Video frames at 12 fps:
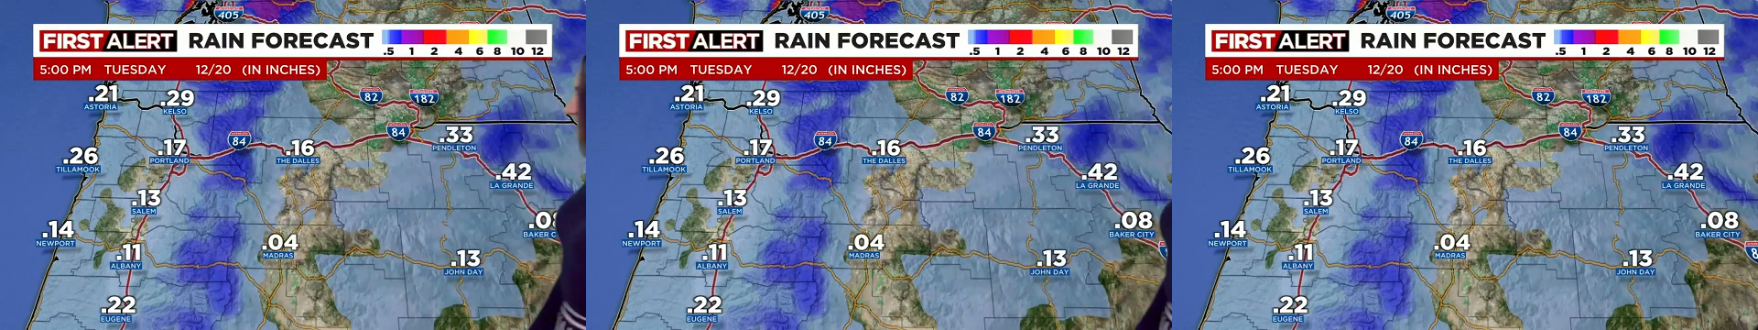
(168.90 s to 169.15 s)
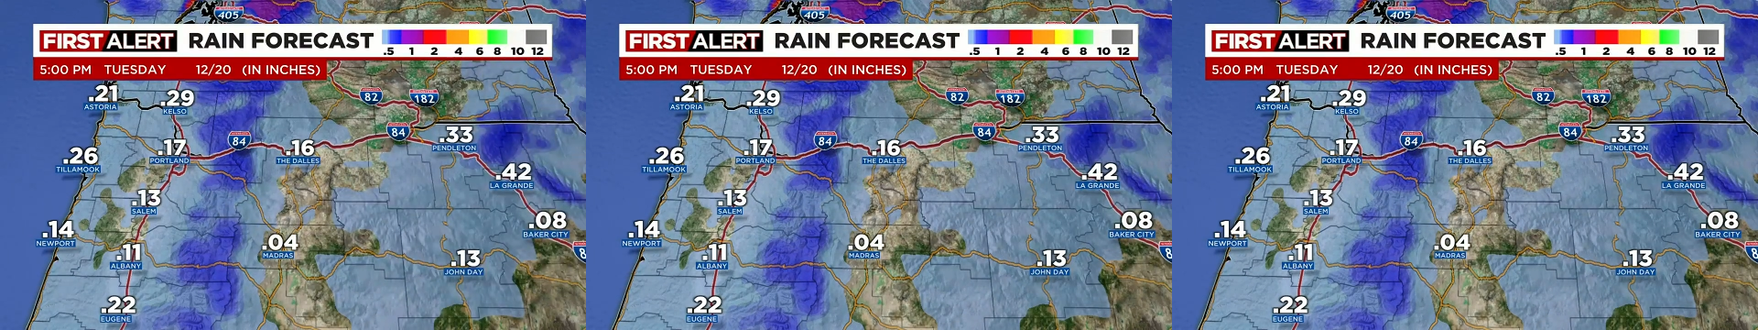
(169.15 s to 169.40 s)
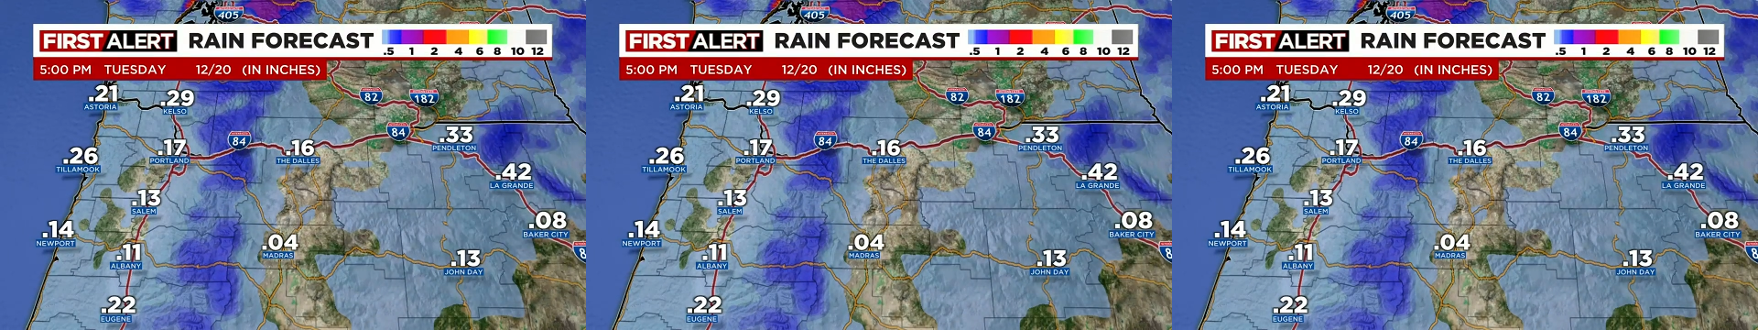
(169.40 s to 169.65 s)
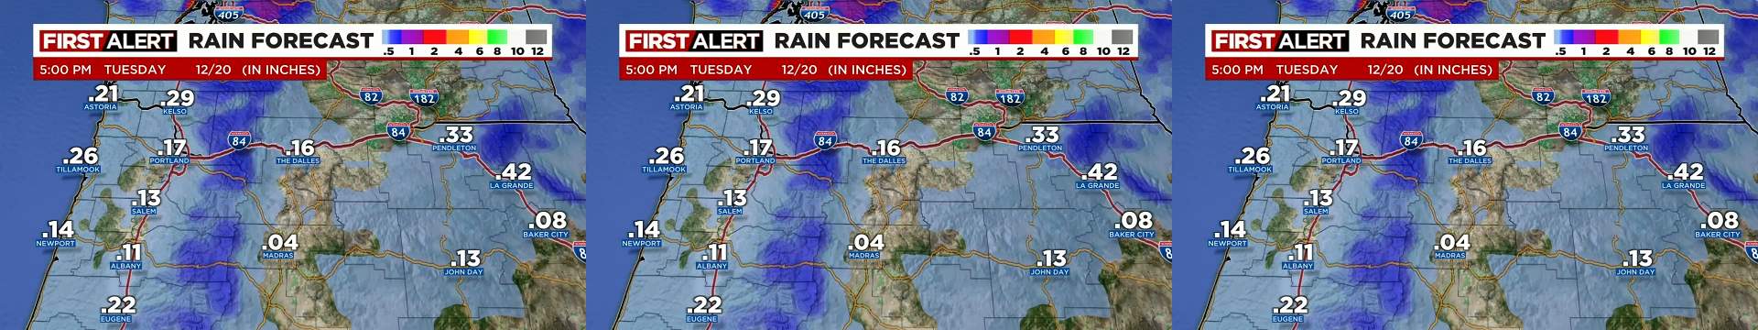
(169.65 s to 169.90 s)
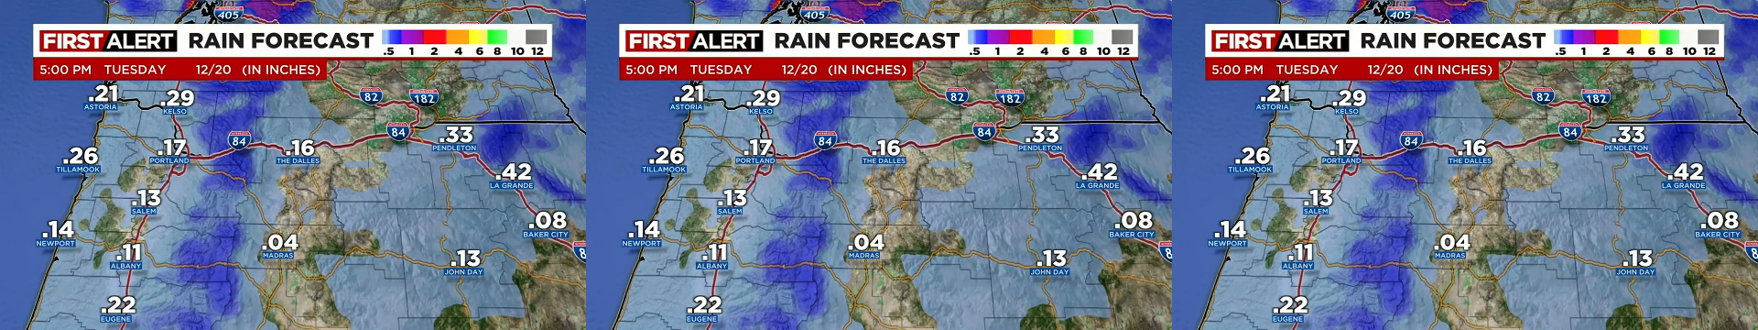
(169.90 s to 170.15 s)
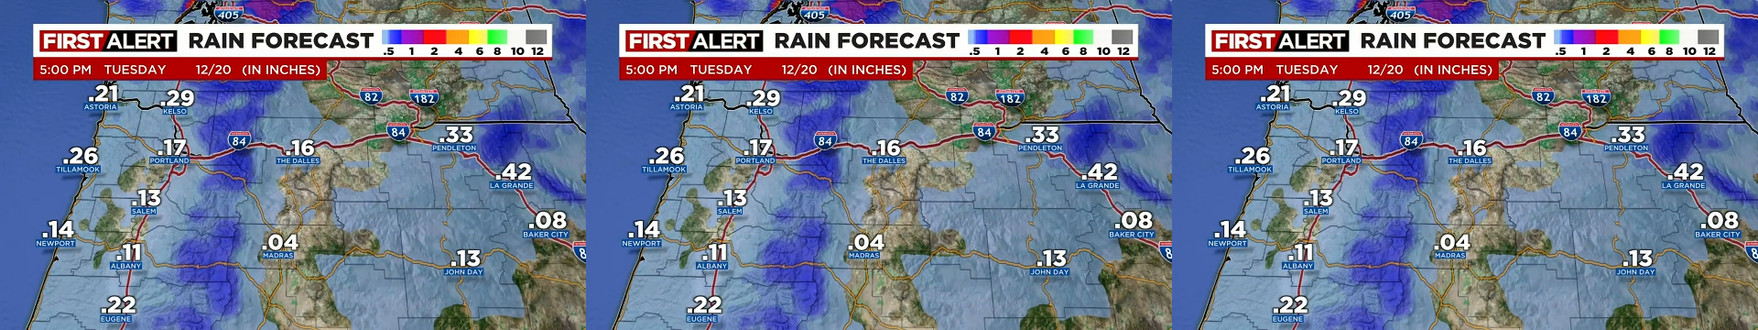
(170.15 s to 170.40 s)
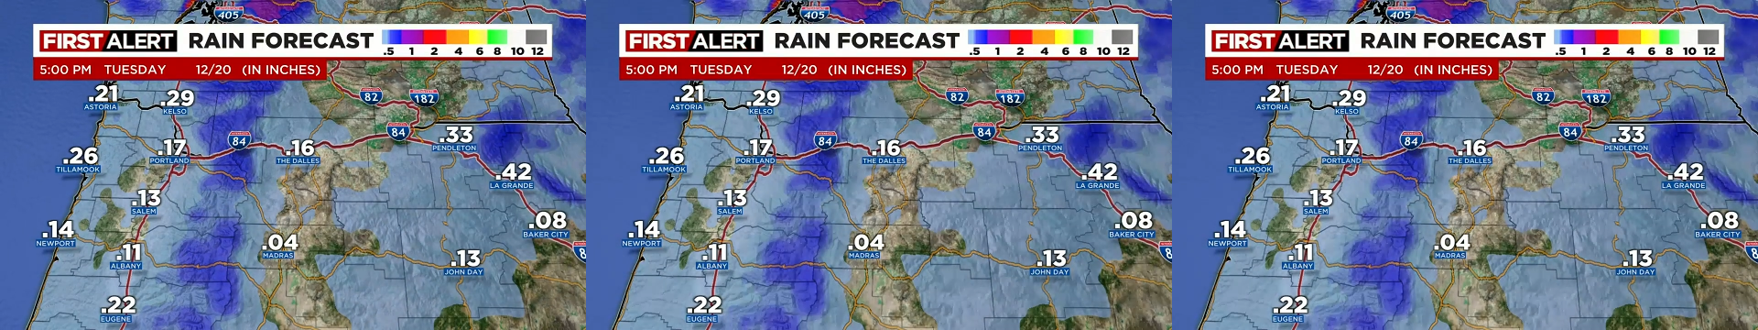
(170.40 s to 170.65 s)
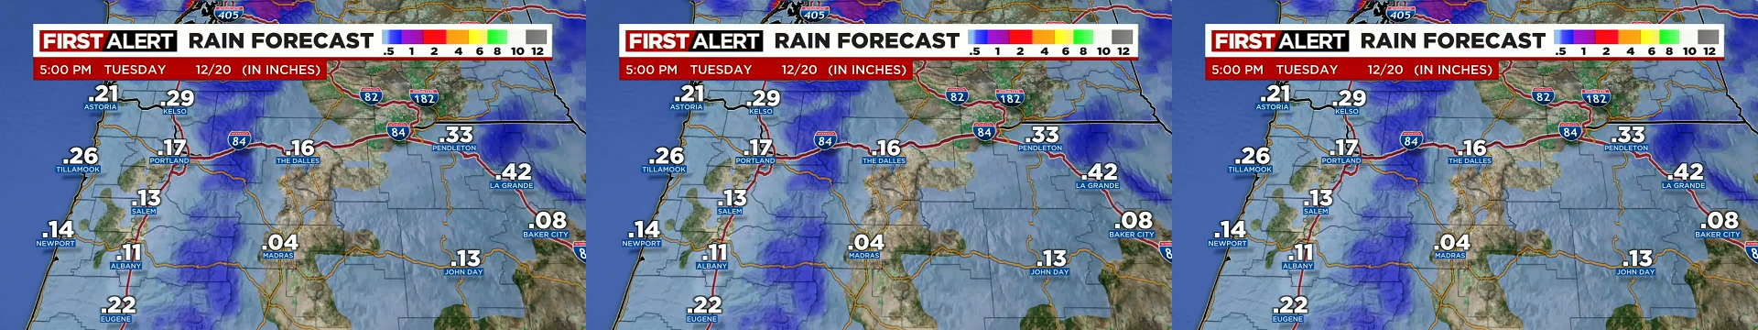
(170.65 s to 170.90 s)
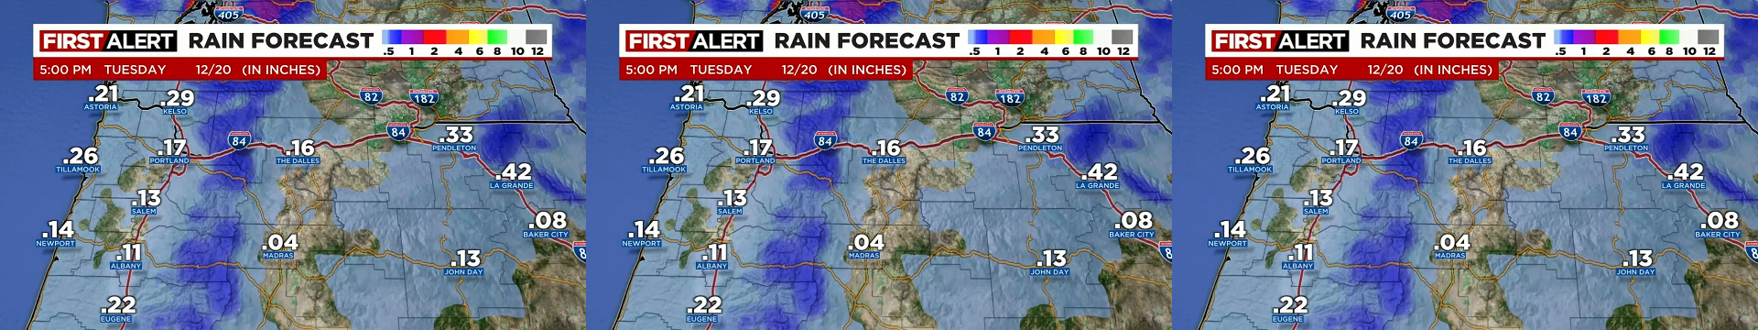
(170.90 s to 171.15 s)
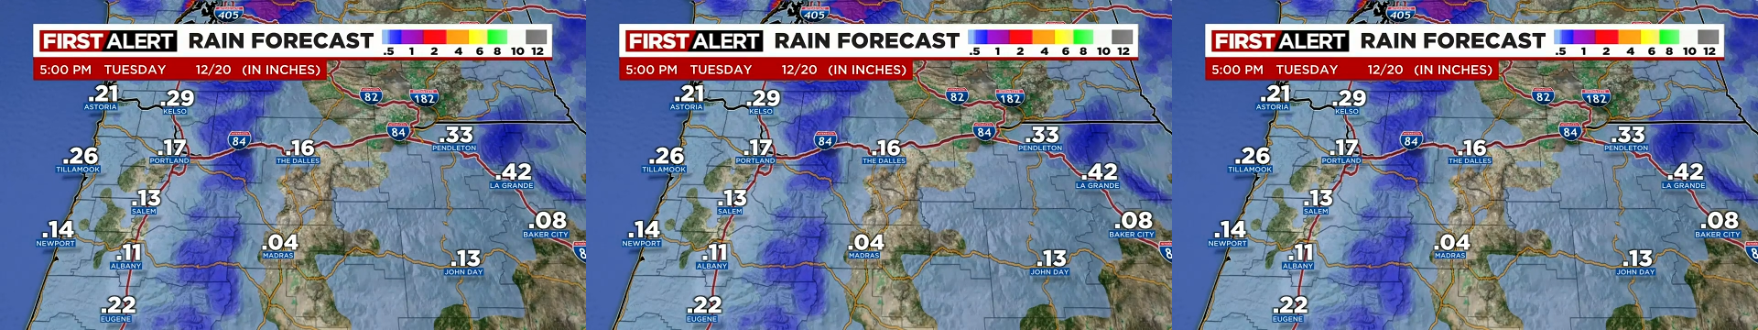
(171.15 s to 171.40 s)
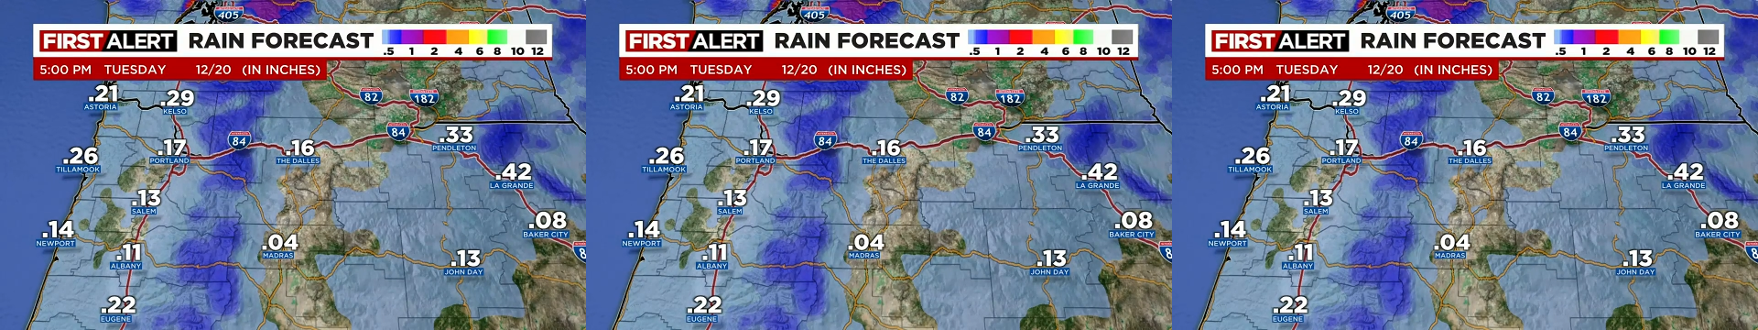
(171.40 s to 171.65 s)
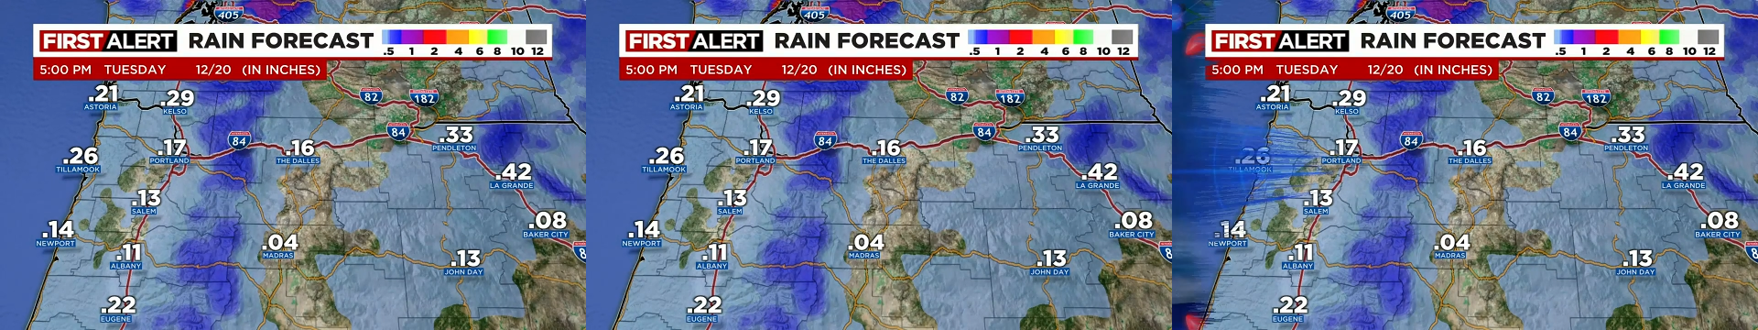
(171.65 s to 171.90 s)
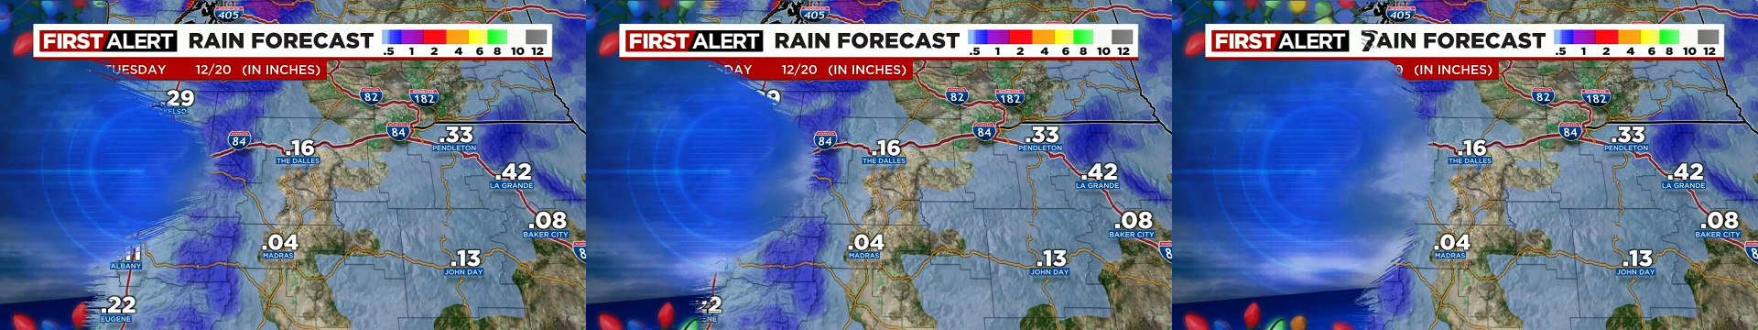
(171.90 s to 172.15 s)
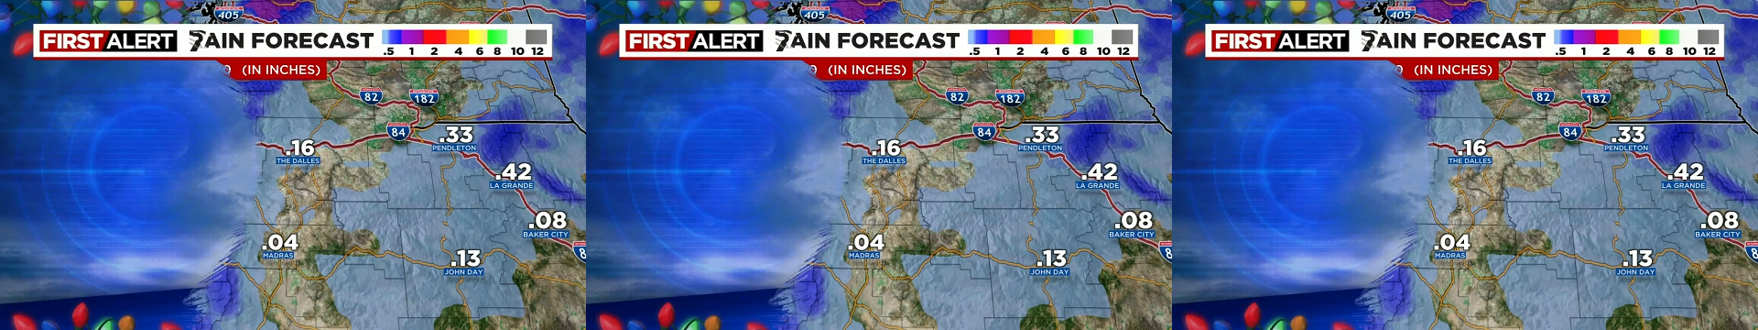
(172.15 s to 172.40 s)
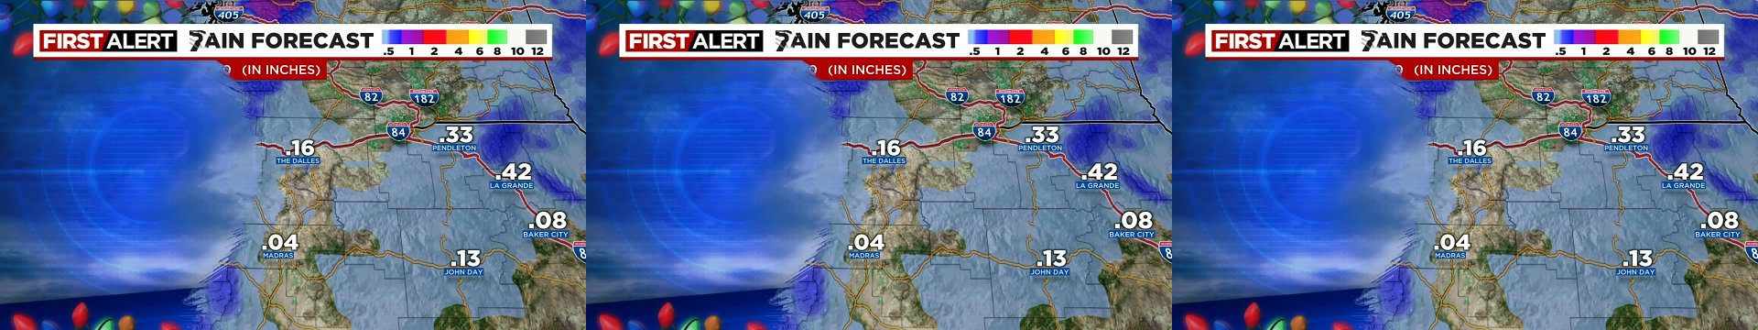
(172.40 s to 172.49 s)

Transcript: Nobody's mouth can be seen.